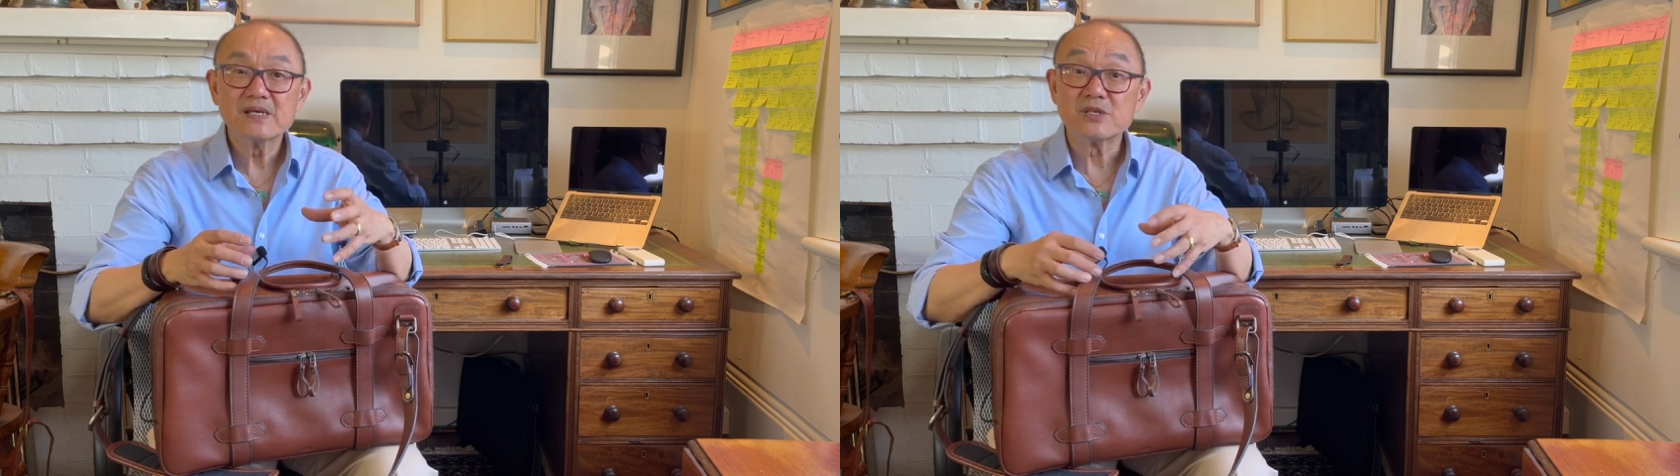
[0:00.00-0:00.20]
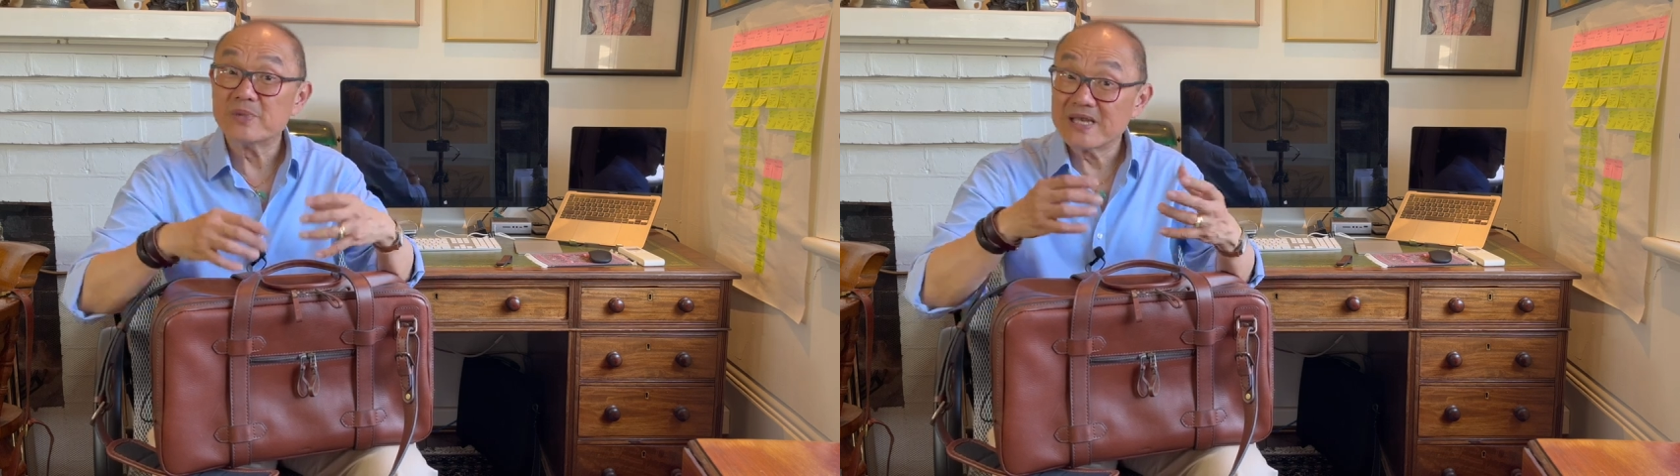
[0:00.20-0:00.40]

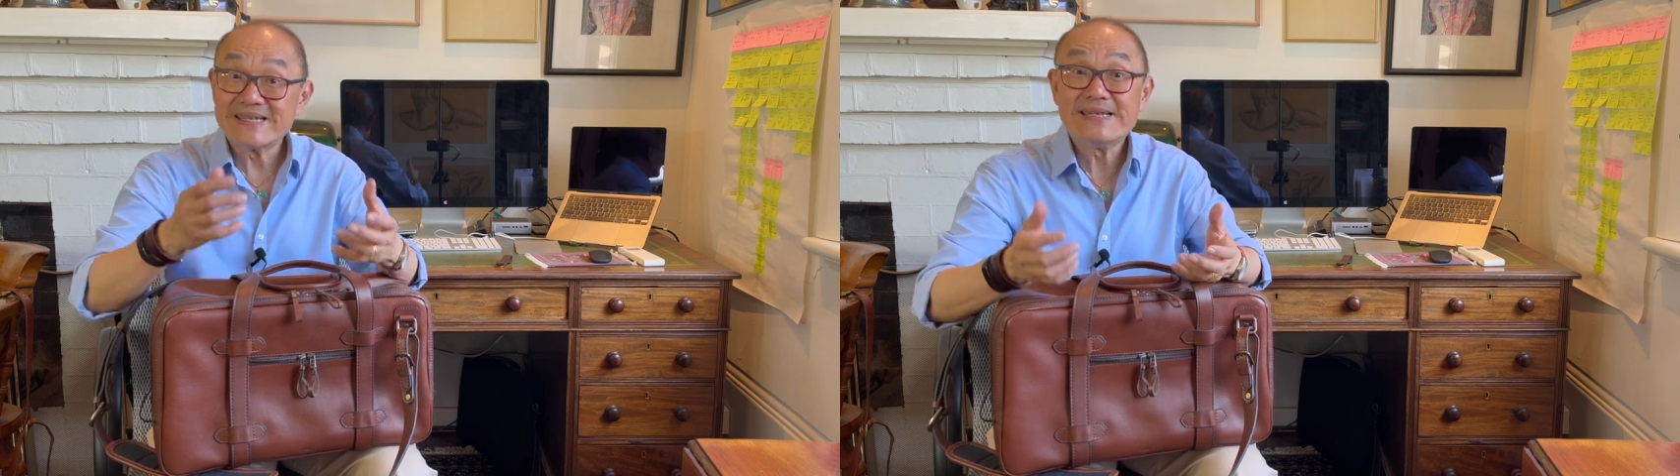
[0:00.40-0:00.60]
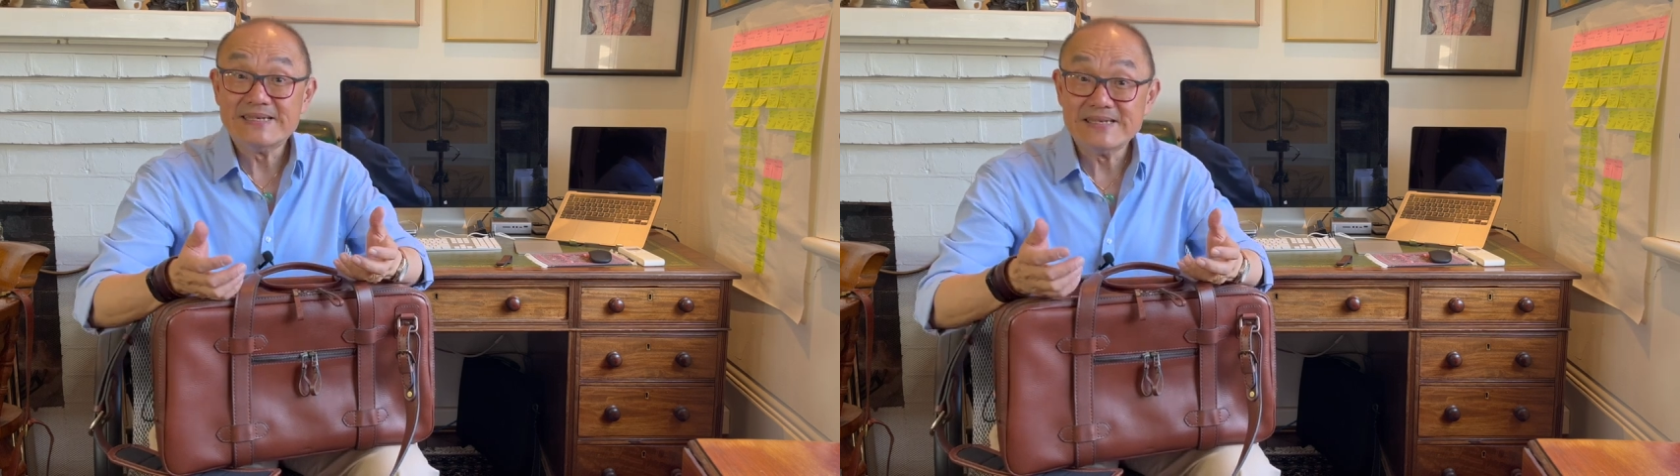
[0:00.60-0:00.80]
to be an
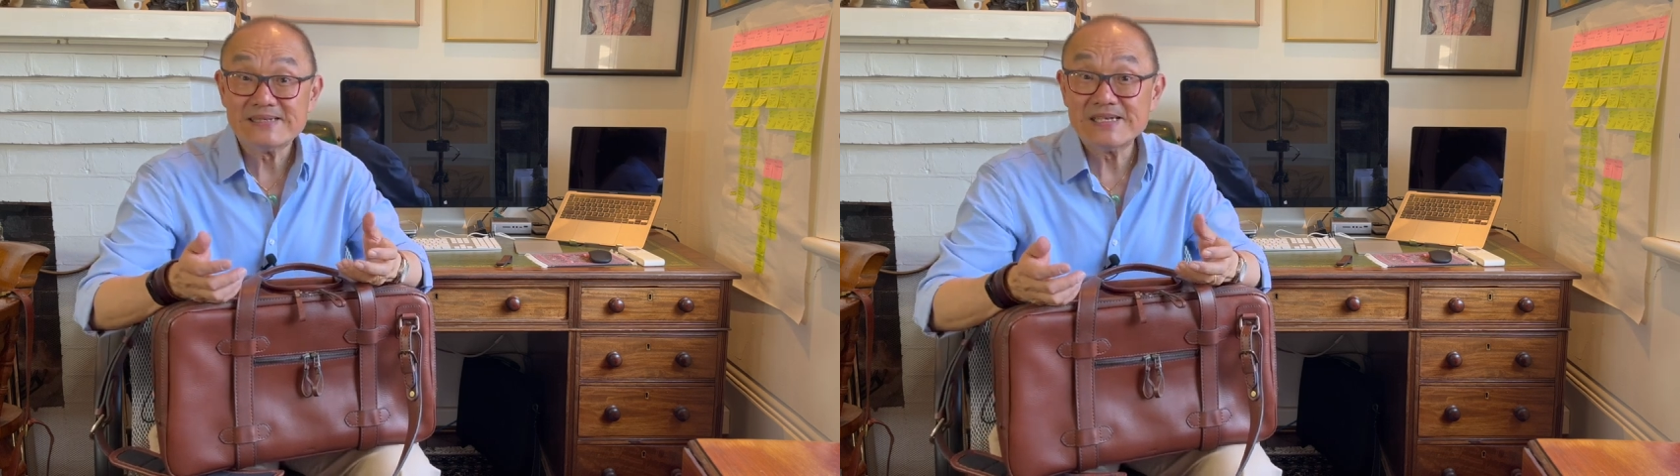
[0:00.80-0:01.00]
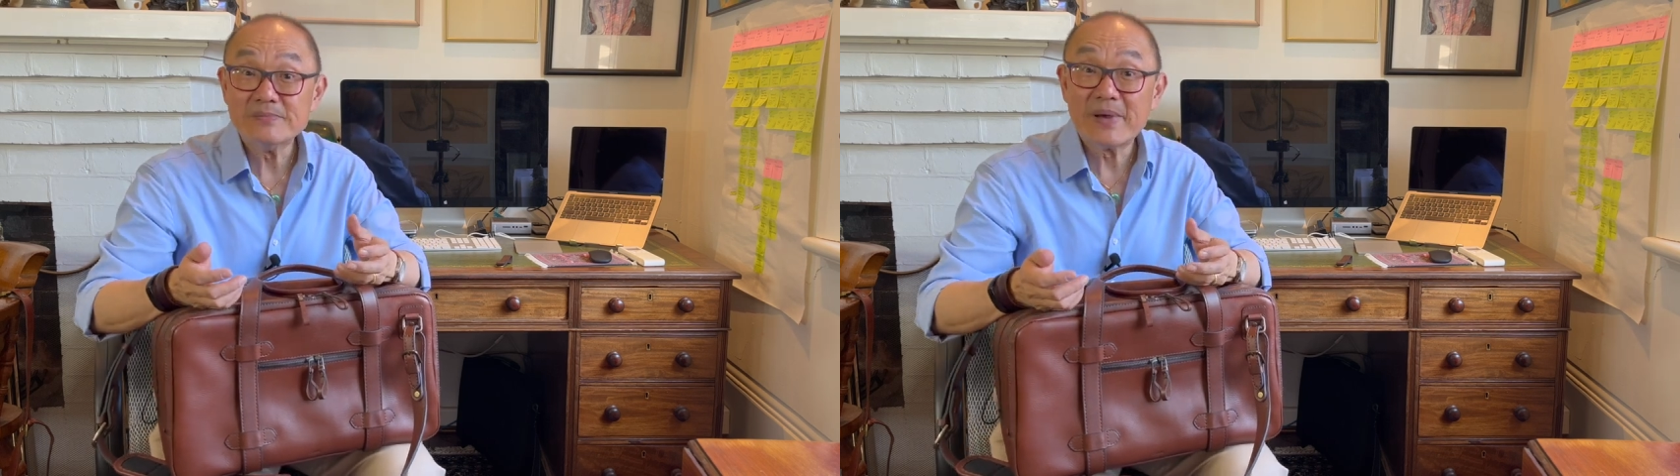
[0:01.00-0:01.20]

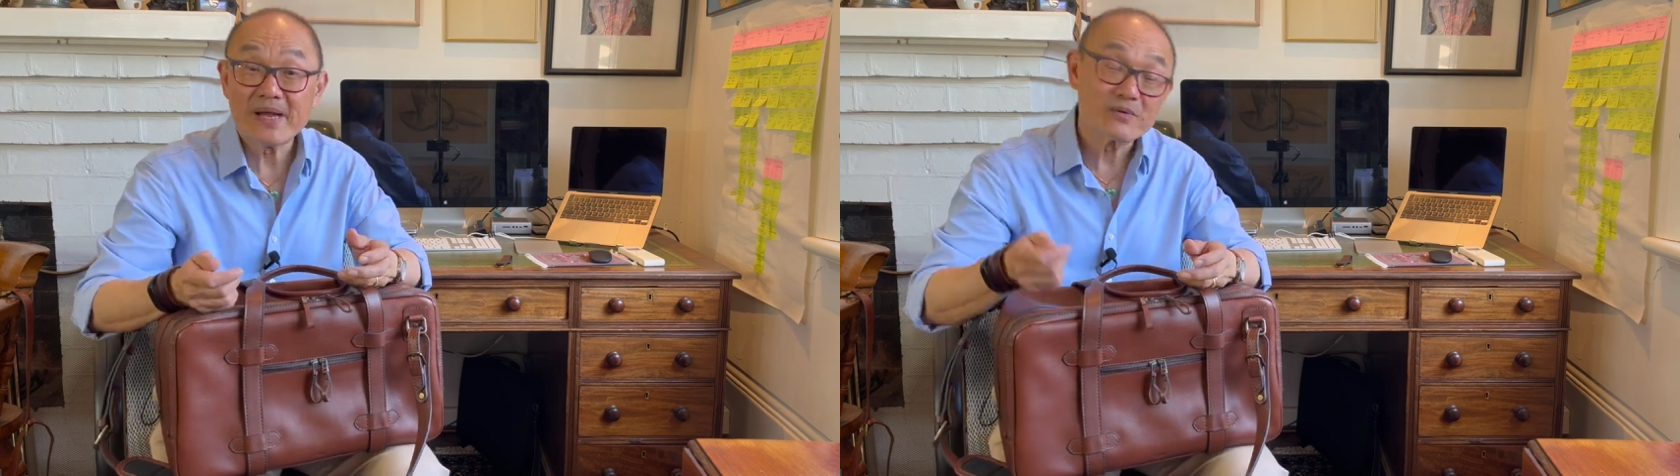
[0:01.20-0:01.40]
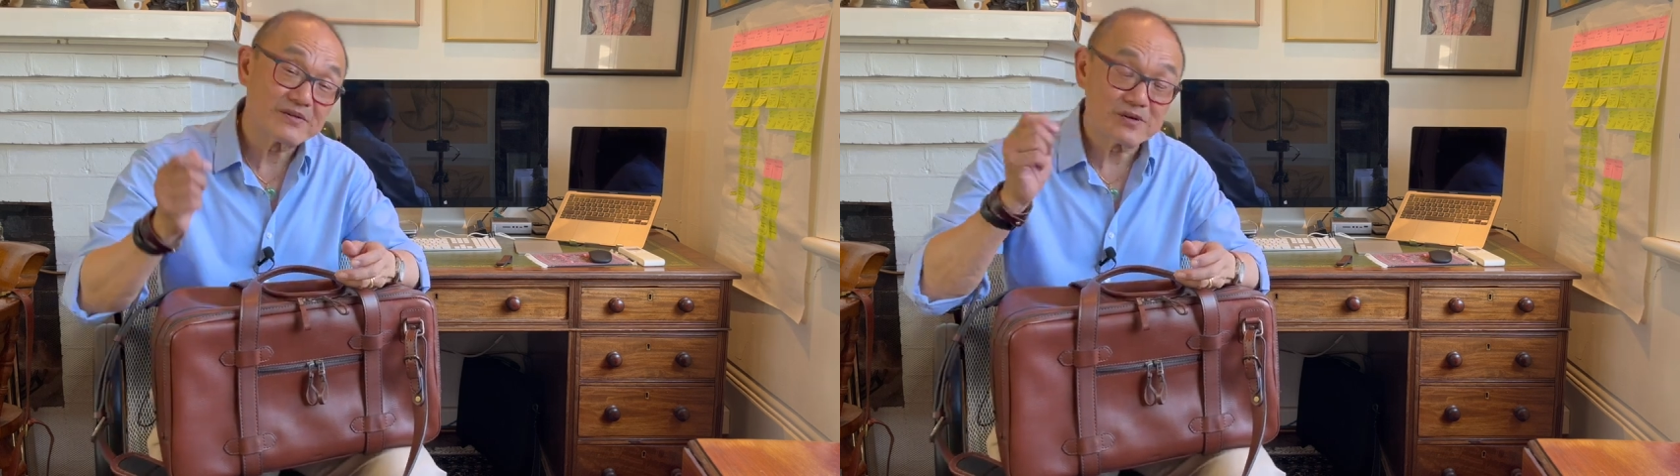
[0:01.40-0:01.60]
EDC
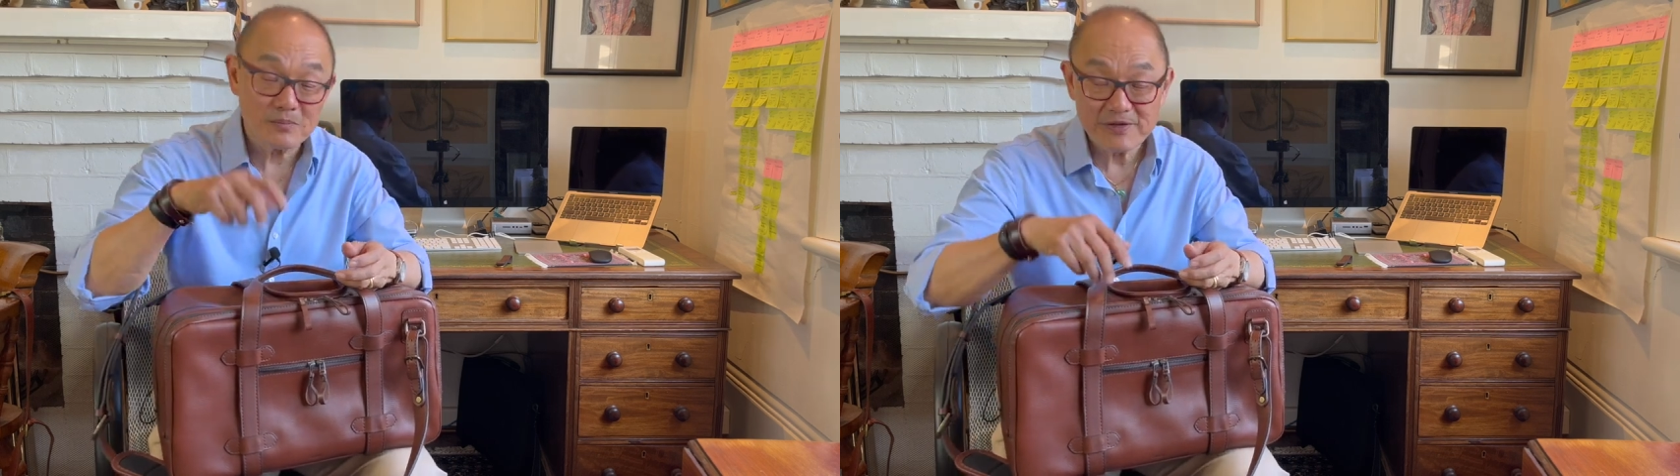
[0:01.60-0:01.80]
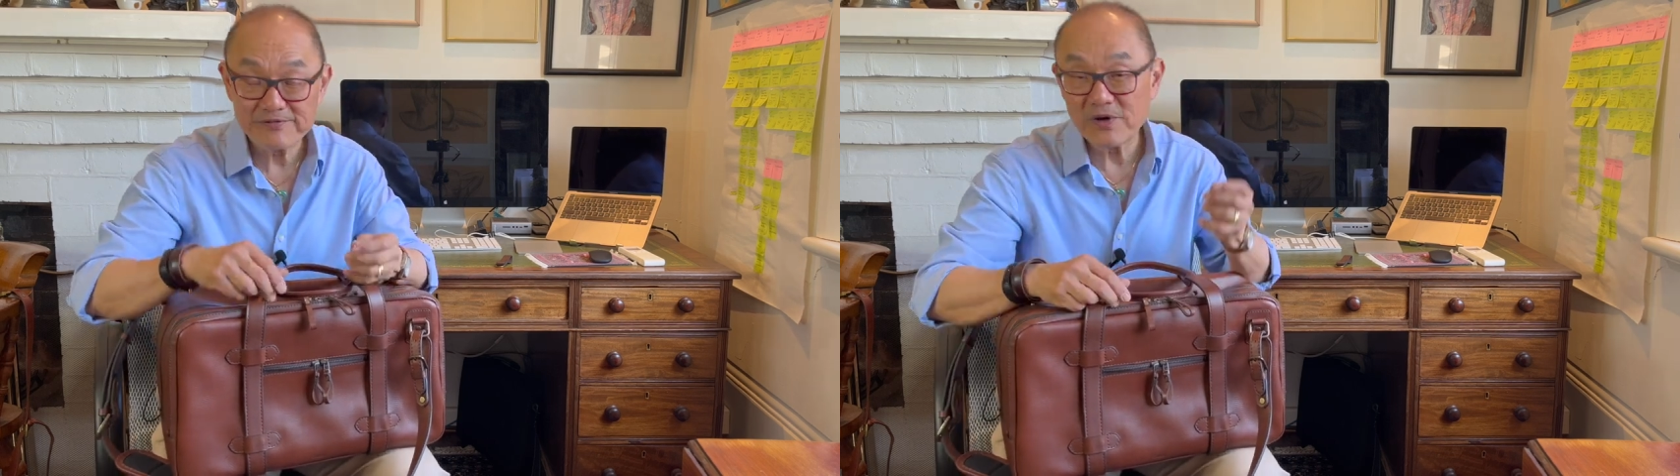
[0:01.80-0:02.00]
bag where I've got
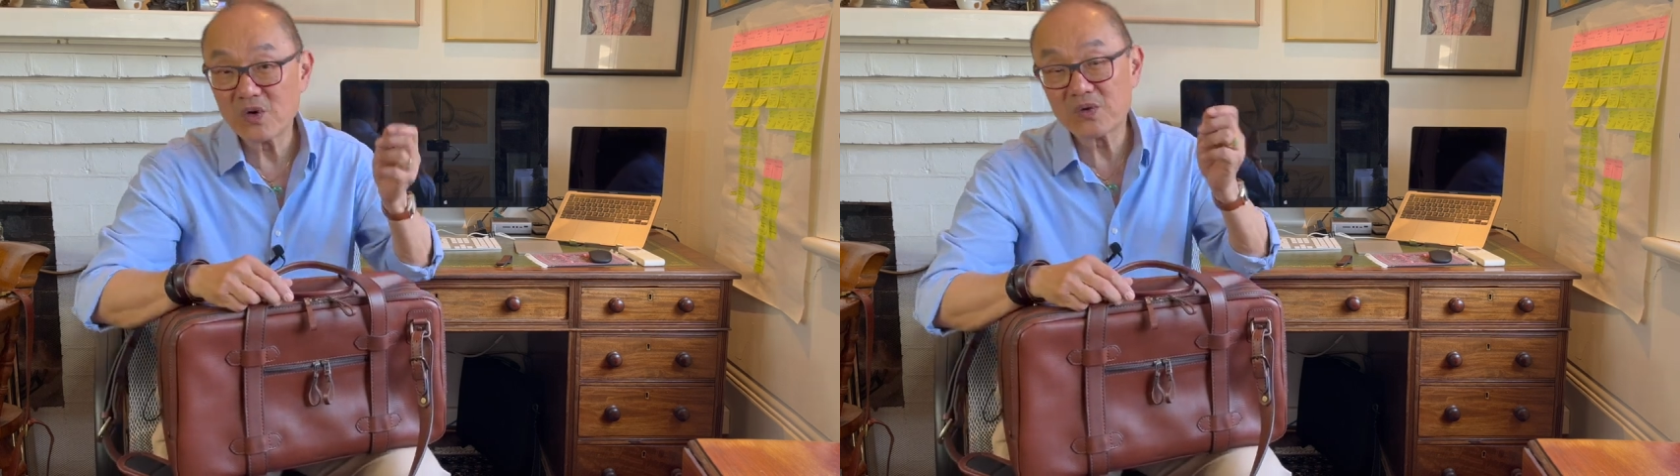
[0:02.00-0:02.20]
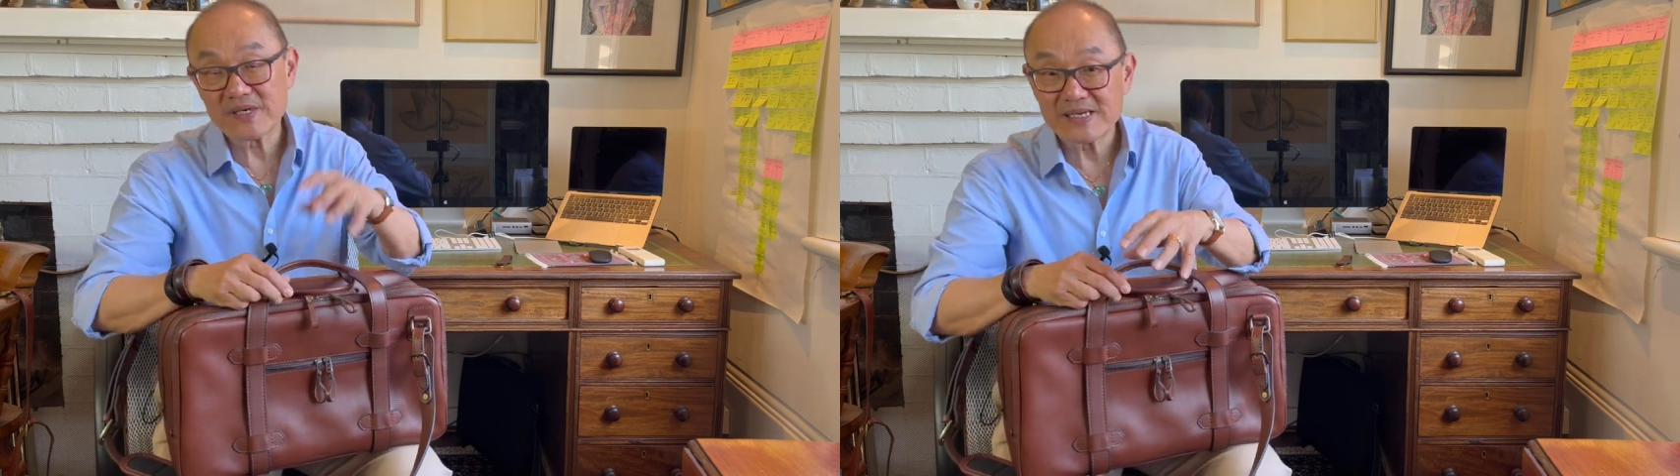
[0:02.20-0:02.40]
my
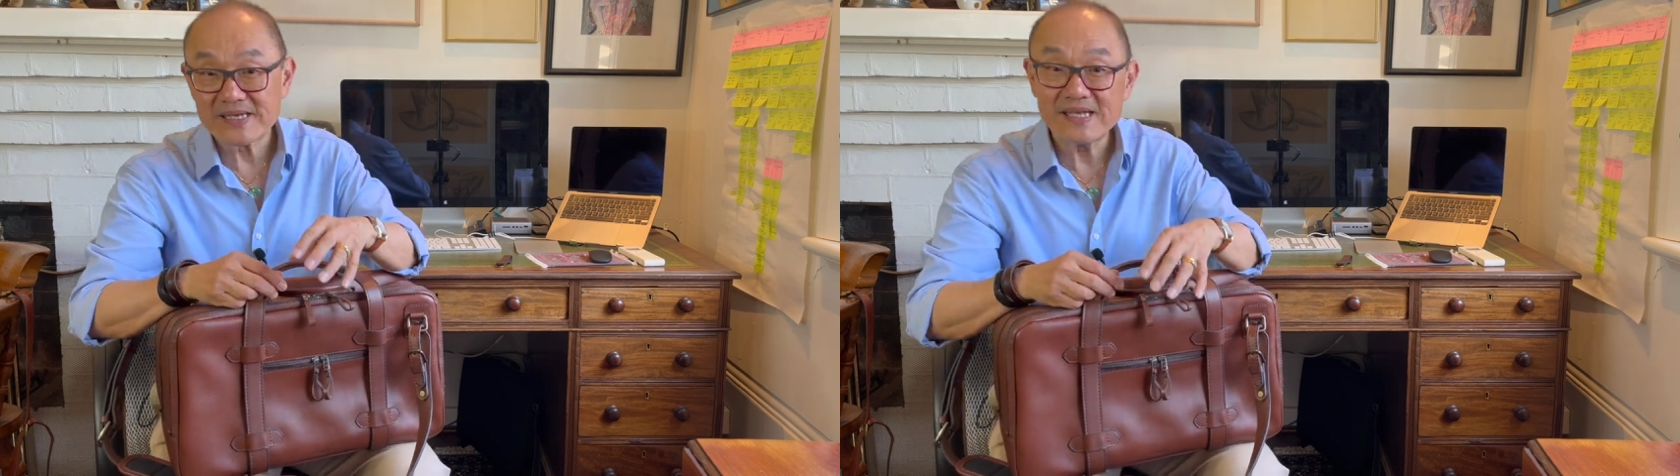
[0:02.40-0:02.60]
phone and